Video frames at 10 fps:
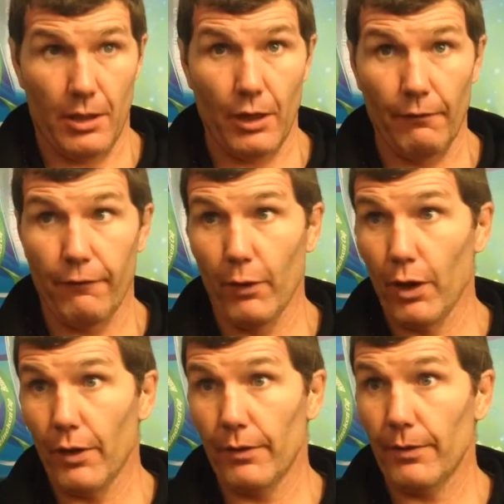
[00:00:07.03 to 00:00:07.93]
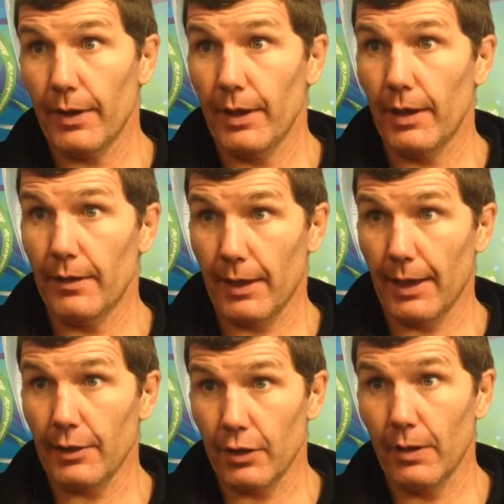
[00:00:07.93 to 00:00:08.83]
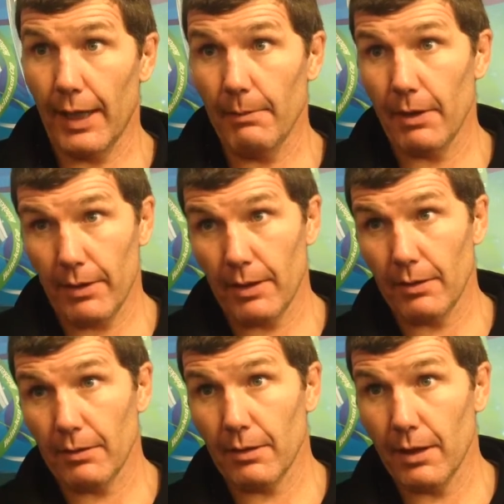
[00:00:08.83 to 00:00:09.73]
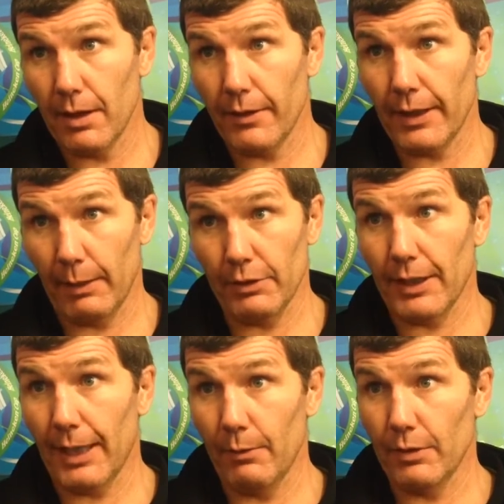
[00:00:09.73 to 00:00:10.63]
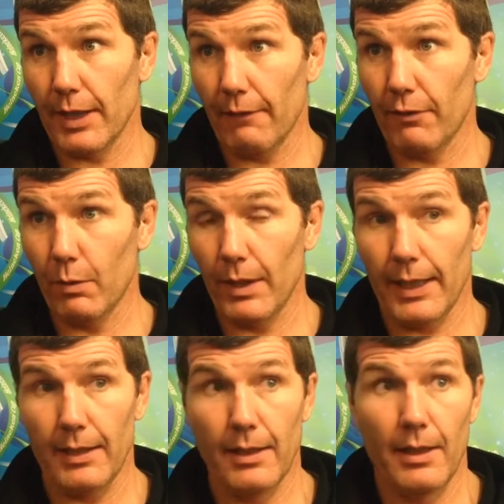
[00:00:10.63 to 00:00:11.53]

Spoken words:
gone full on in the Glasgow game, I think that was a game that was there for the winning.